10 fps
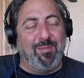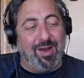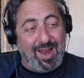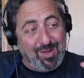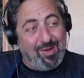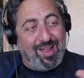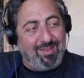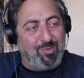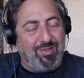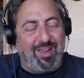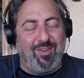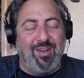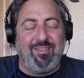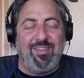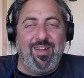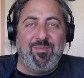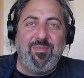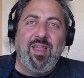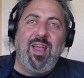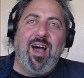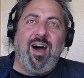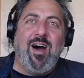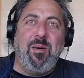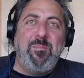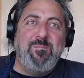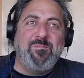But anyways, we'll digress there. Um,